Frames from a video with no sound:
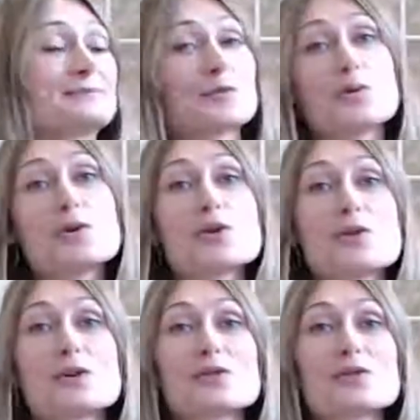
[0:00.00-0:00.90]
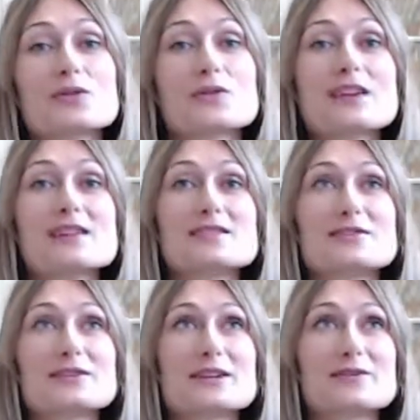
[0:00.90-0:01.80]
We'll be going through the
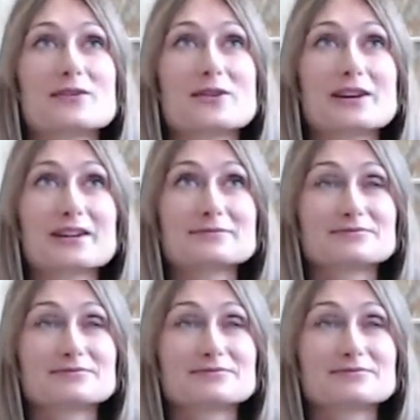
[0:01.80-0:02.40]
history of yoga.